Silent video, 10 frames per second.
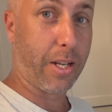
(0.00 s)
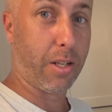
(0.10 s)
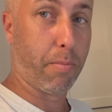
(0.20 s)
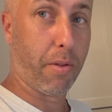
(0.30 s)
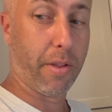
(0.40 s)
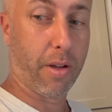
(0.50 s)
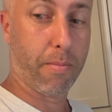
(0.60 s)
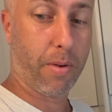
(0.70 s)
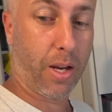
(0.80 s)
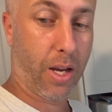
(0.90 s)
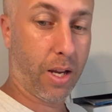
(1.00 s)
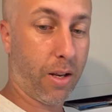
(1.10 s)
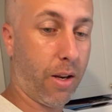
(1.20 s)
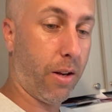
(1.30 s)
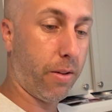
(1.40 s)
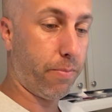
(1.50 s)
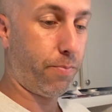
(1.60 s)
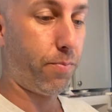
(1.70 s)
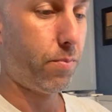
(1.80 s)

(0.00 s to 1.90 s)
had to put them in